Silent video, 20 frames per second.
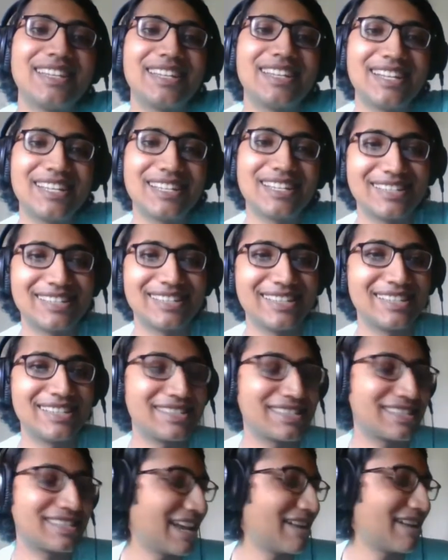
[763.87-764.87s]
And then I
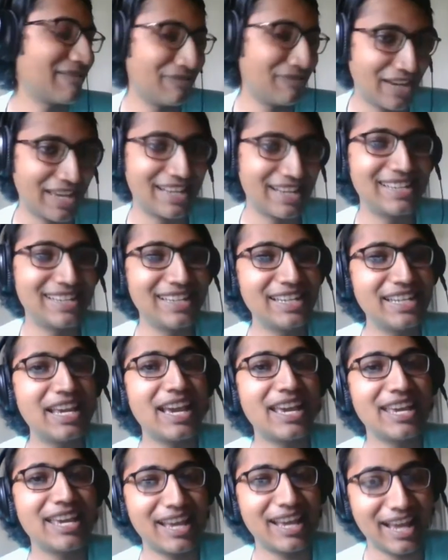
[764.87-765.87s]
realized, and finally
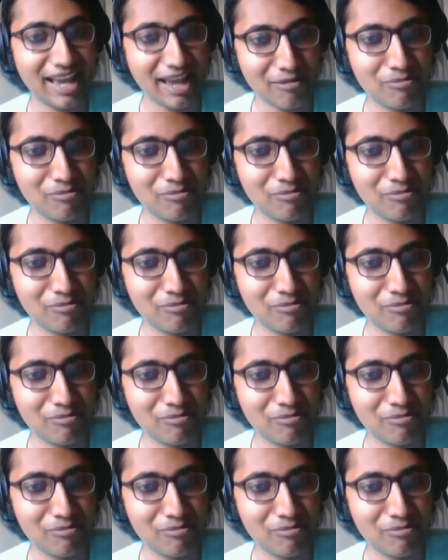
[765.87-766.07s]
I